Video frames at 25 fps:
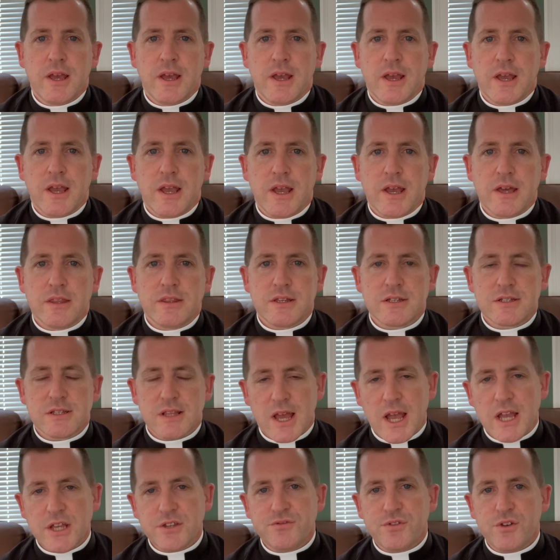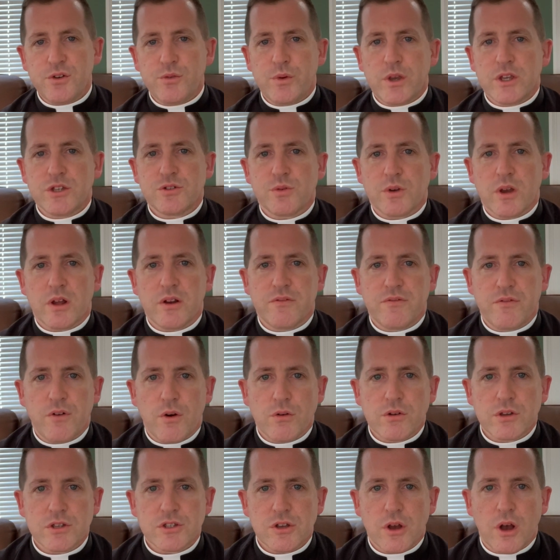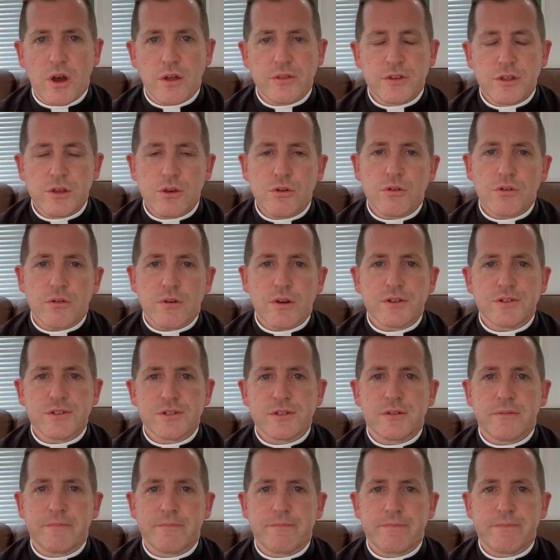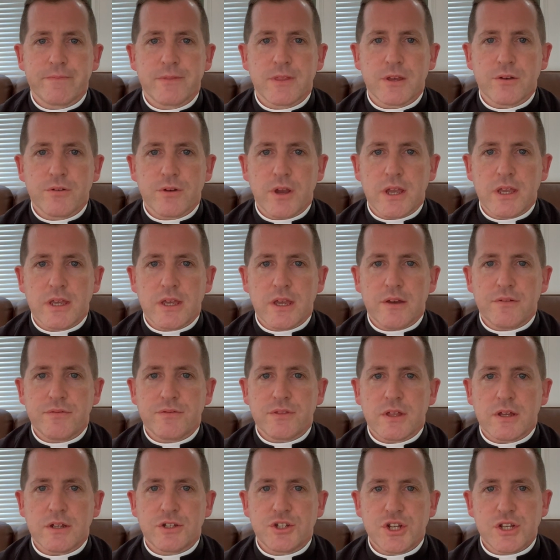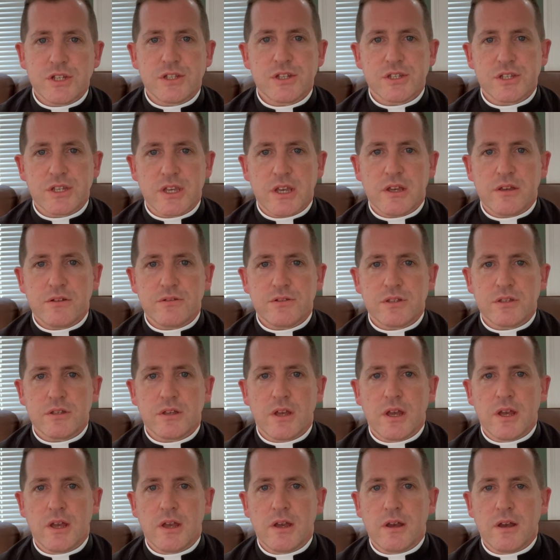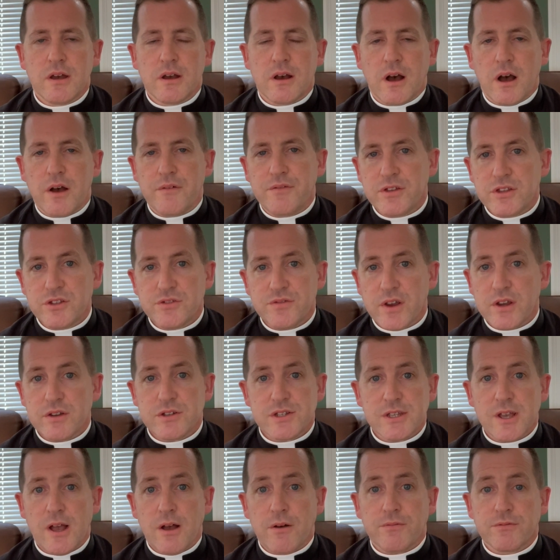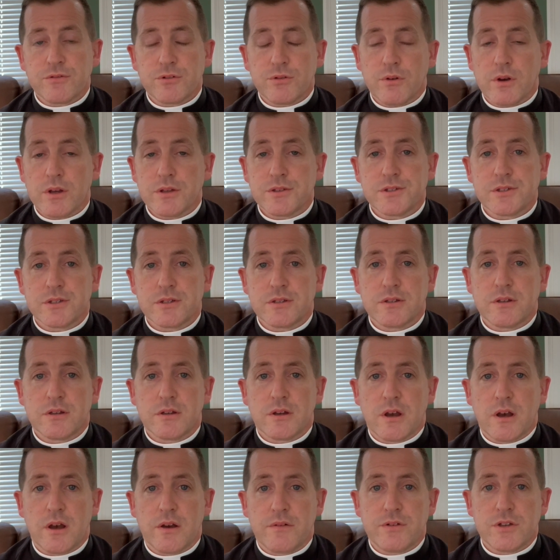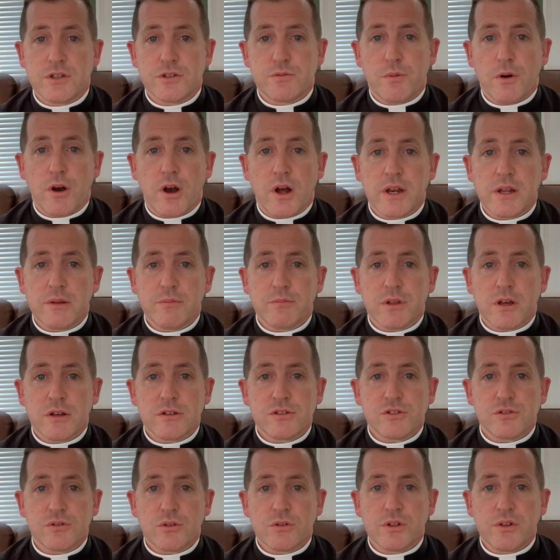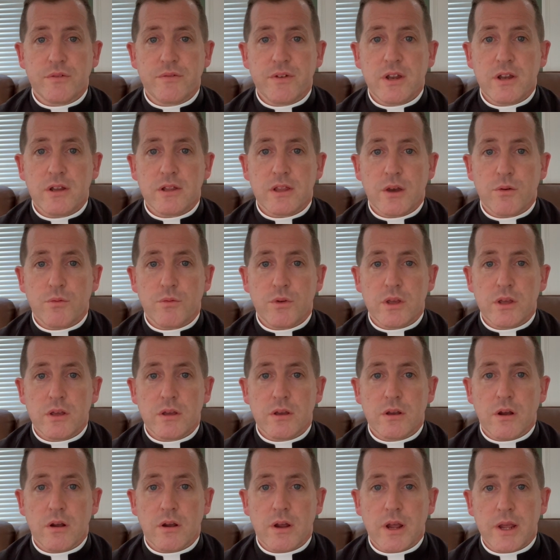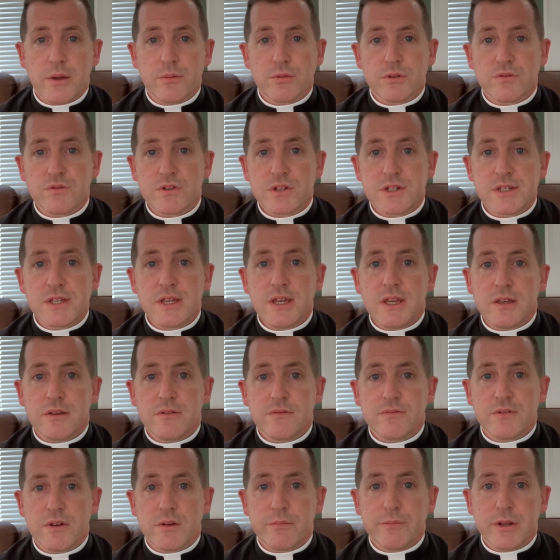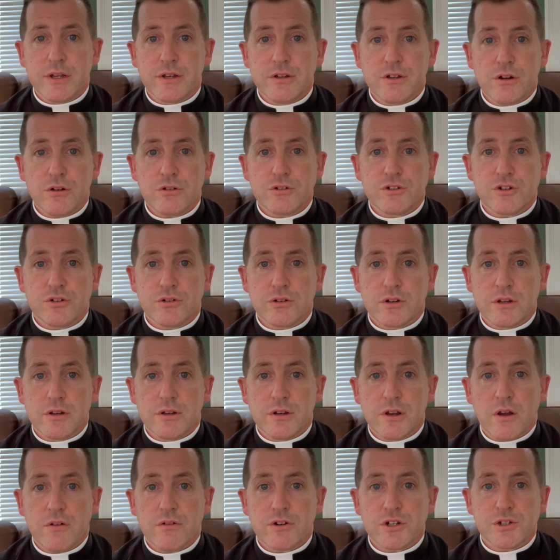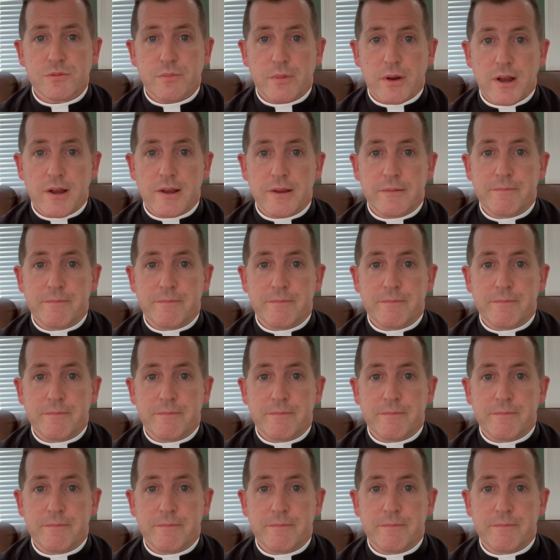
And these last few weeks, we're going to focus on the Eucharist, the great gift that Jesus gives of his very self to us, of his body and blood, soul and divinity that we are able to receive and be nurtured and nourished by.